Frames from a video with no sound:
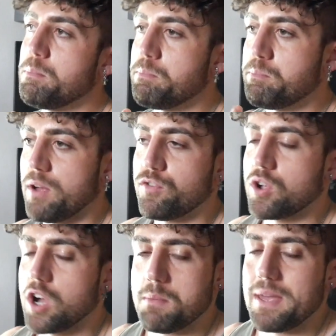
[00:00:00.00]
But if you're
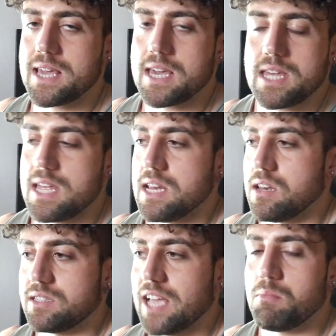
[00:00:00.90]
going to make it
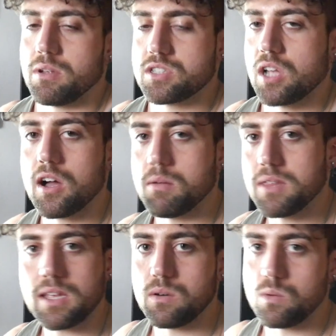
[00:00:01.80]
in 10 months' time,
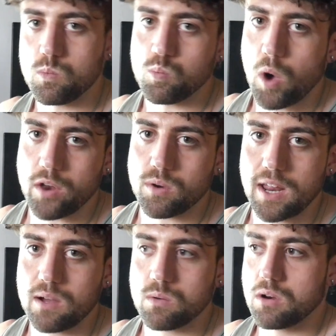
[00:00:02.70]
then why not
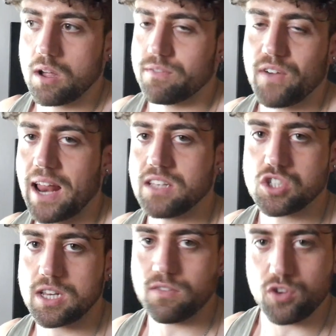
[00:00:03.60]
now? Like,
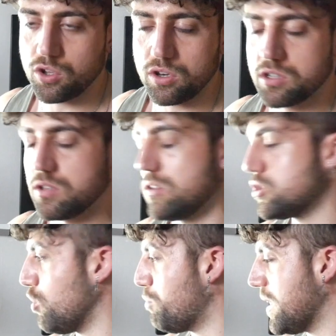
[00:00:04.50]
financially, if you can
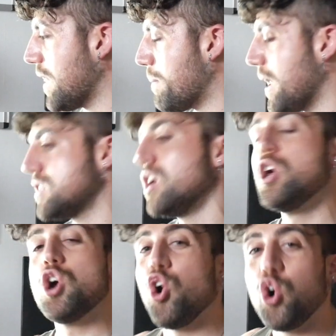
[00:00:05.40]
sort of be in that place.
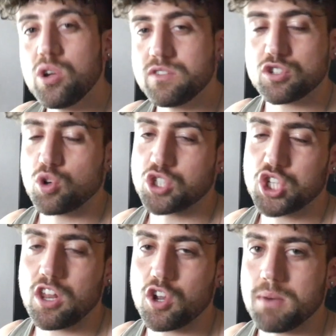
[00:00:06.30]
Or you've just got a
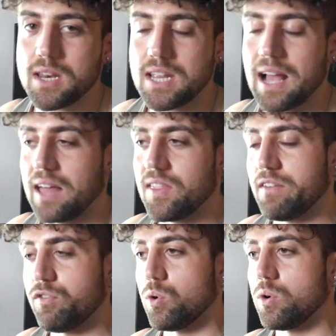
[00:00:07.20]
shitload of money, and
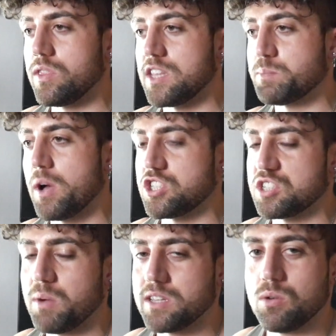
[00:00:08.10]
therefore this
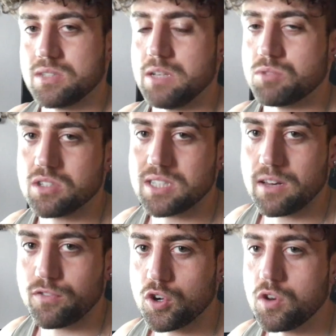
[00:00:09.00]
purchase might not seem so
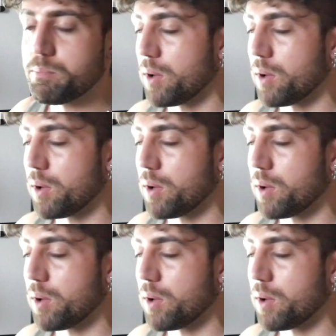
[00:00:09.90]
significant.